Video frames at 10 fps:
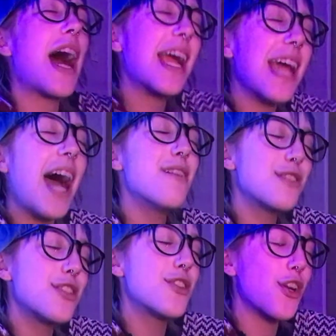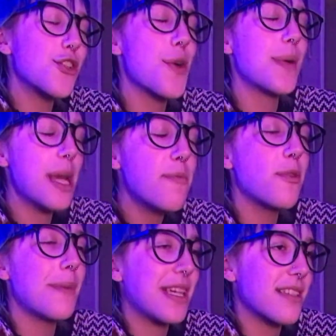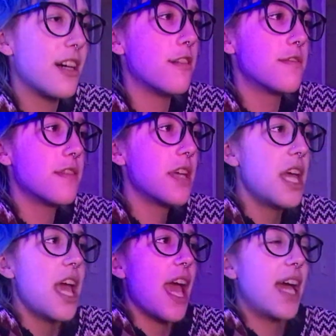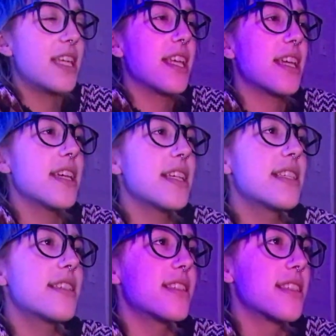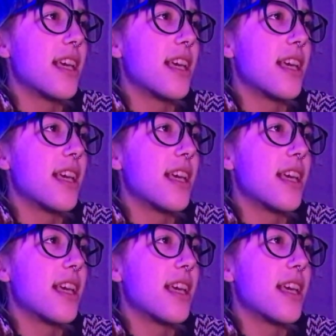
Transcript: I have to start showing up for myself. And it is